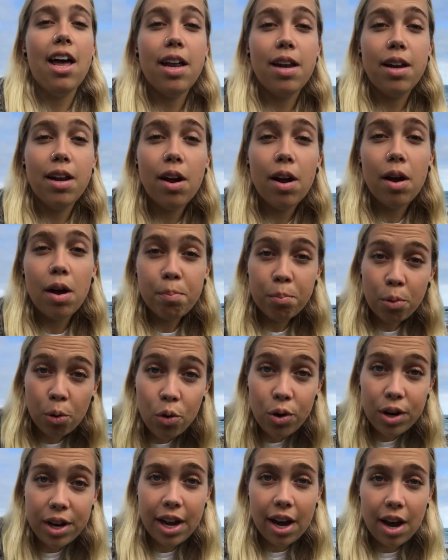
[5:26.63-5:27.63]
in
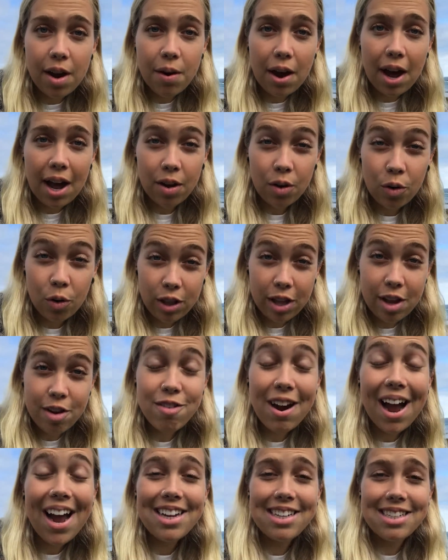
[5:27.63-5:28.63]
Borneo on the
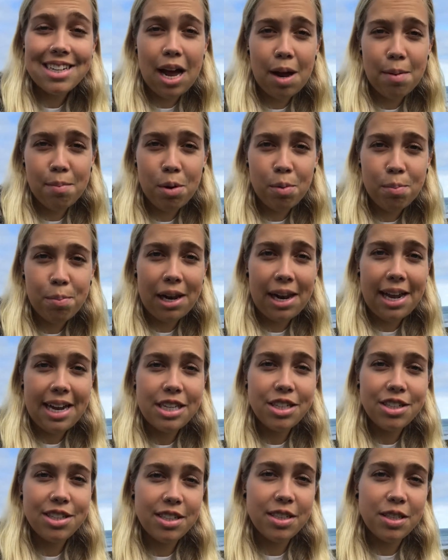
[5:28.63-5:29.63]
orangutan
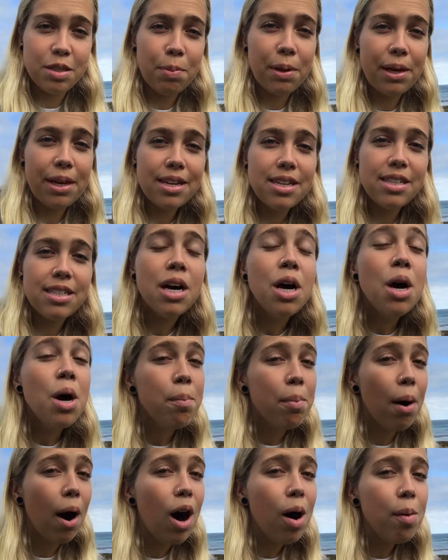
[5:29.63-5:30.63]
populations, because
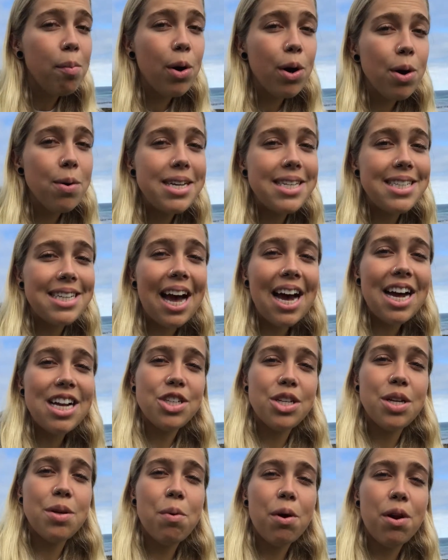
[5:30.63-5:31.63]
palm oil is
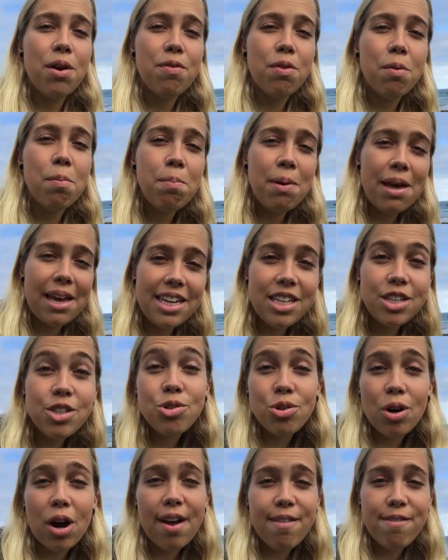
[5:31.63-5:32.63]
actually one of the
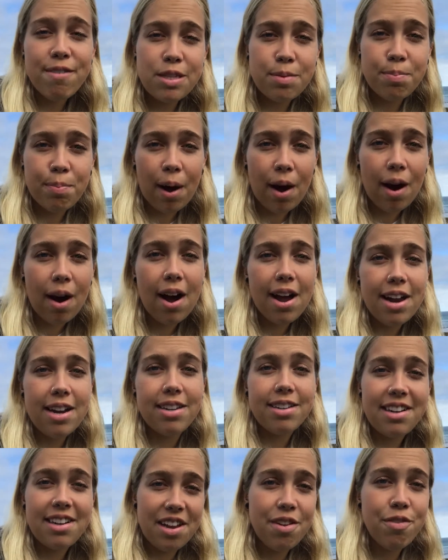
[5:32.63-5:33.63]
biggest drivers
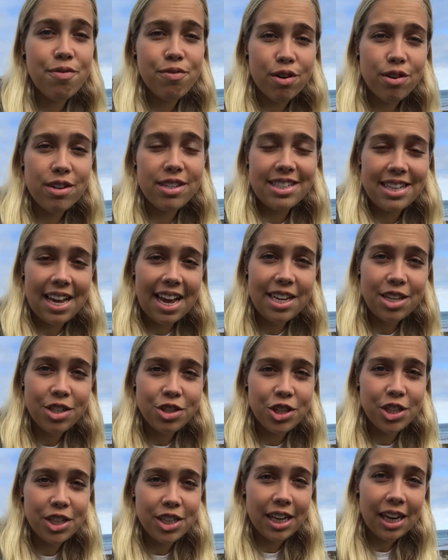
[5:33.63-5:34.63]
behind
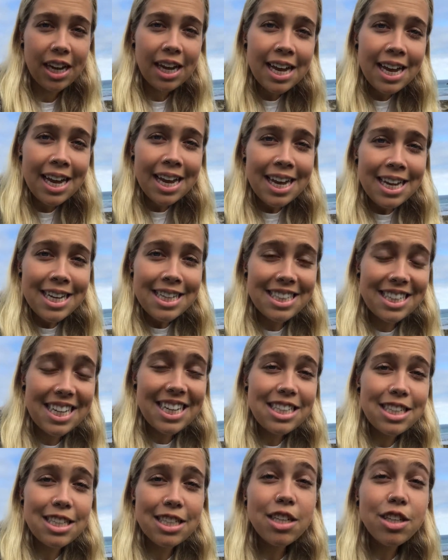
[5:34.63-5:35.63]
deforestation.
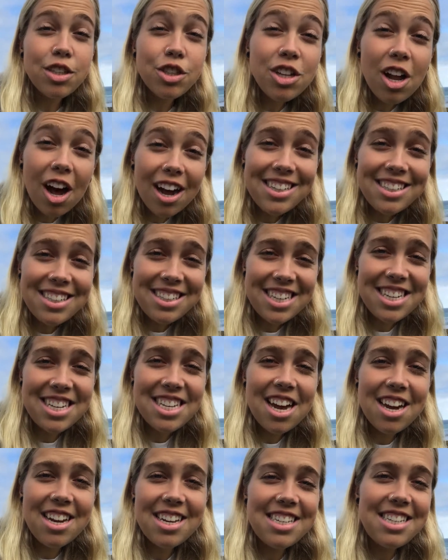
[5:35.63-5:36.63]
Since
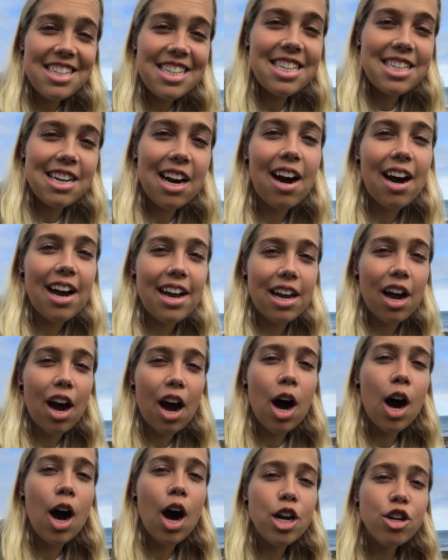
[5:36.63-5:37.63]
1999,
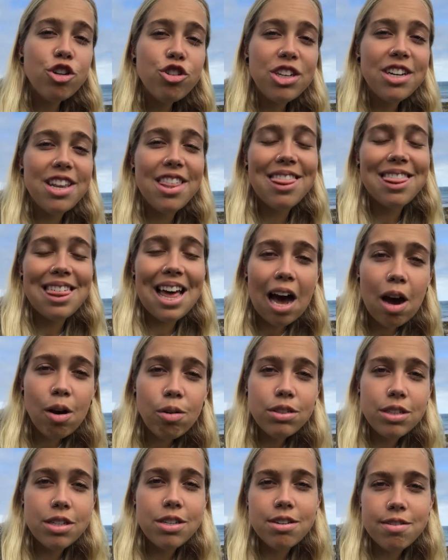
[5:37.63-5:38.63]

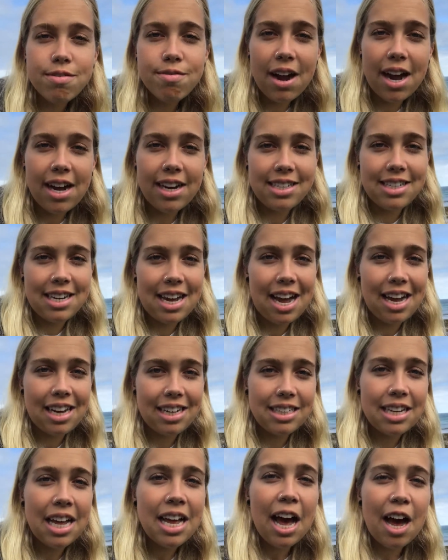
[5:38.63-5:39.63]
100,000
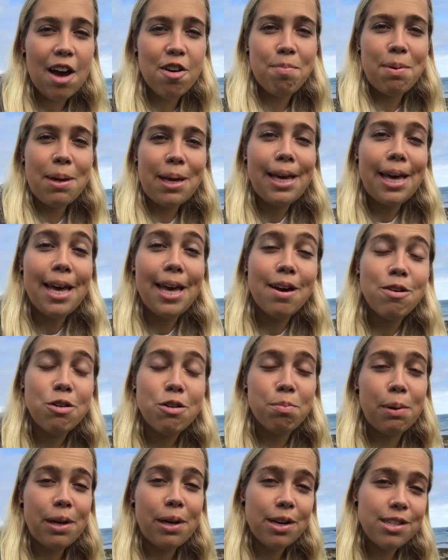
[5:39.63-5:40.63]
orangutans have been
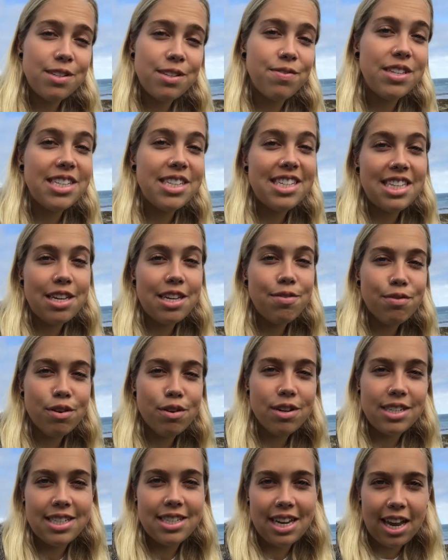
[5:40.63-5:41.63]
killed because of this
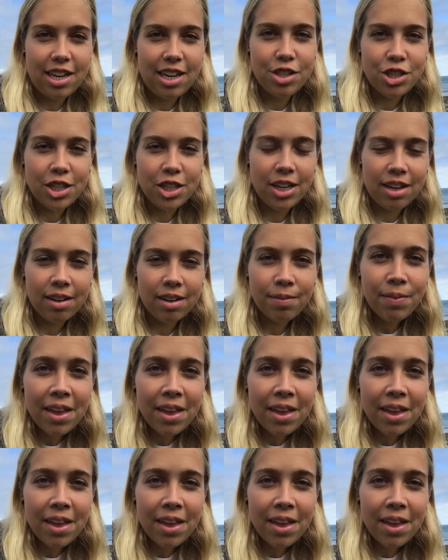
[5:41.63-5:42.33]
deforestation.